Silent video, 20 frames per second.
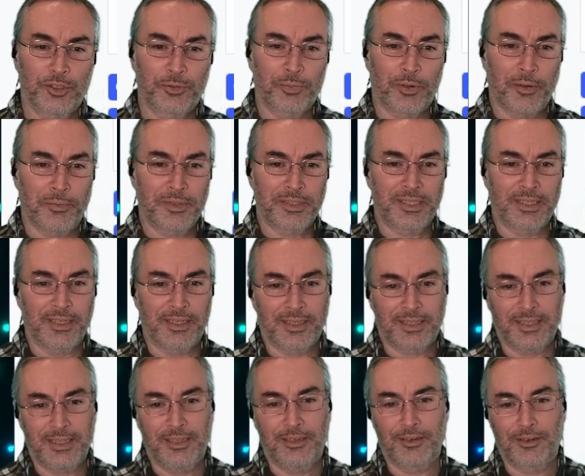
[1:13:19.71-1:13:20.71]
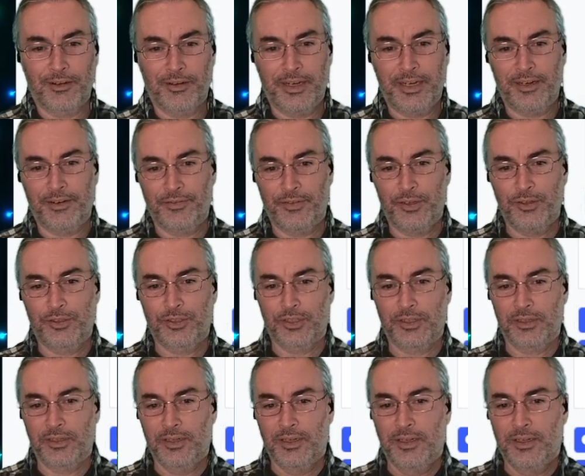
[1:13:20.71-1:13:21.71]
promising a cleaner, greener
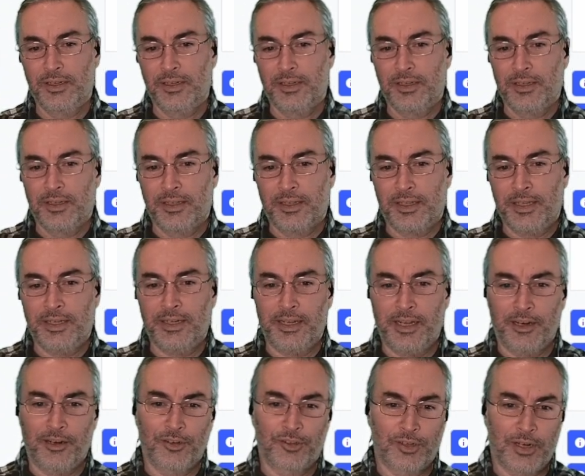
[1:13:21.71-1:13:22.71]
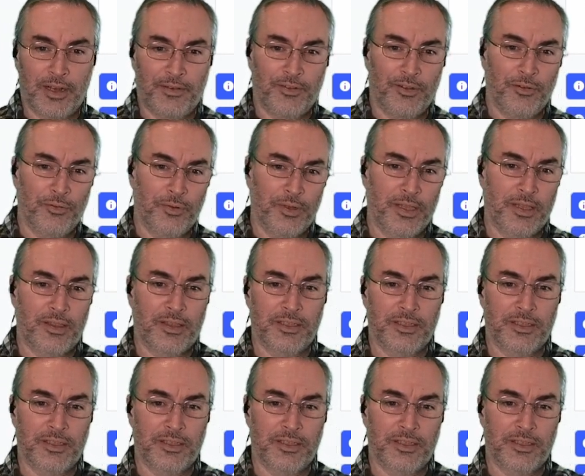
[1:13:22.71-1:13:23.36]
future in air travel with